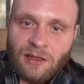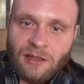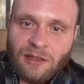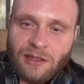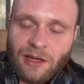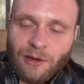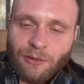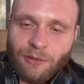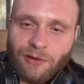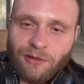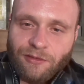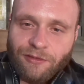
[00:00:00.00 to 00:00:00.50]

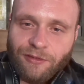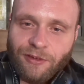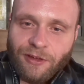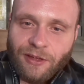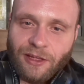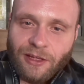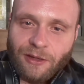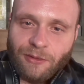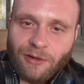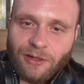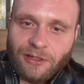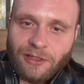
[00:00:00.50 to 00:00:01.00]
now at
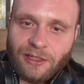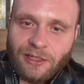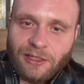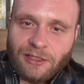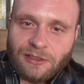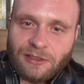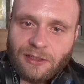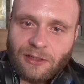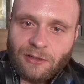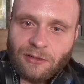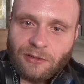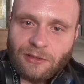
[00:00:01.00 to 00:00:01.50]
31
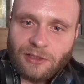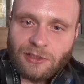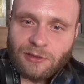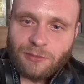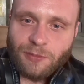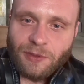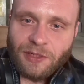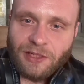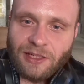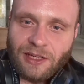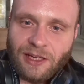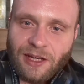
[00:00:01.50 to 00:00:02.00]
years old, it's
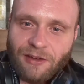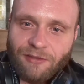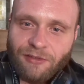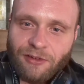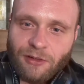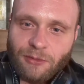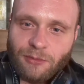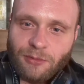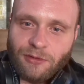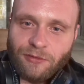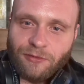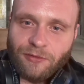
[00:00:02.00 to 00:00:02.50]
been
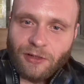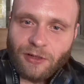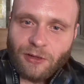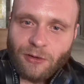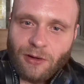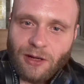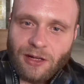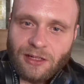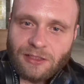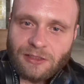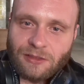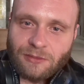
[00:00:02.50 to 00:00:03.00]
inevitable for
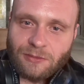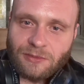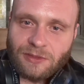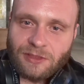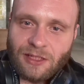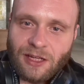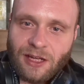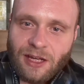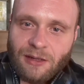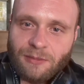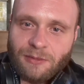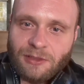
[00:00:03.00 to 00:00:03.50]
quite some
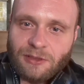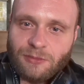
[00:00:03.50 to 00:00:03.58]
time.